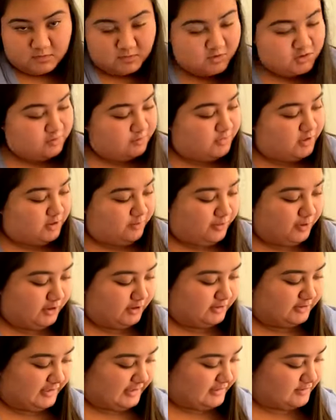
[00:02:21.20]
So I'm going to
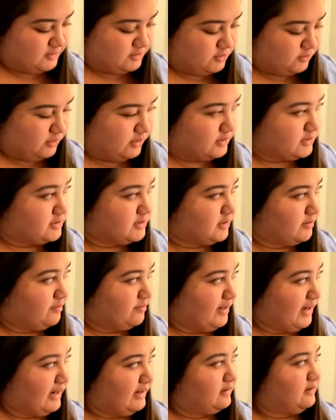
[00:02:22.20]
part that towards the
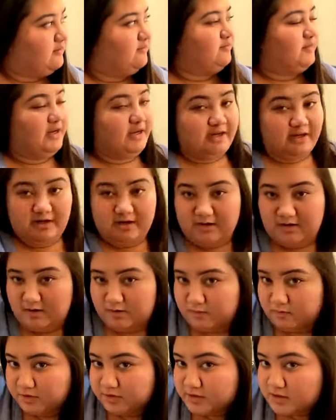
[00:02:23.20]
back of my
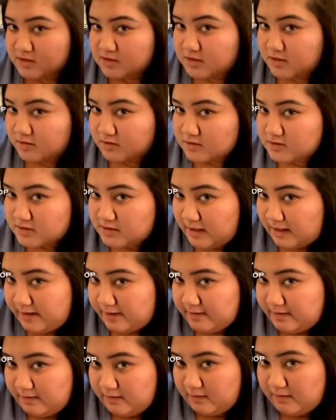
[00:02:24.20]
hair with this little
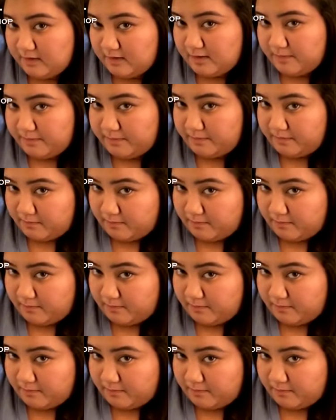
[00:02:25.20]
styling clip.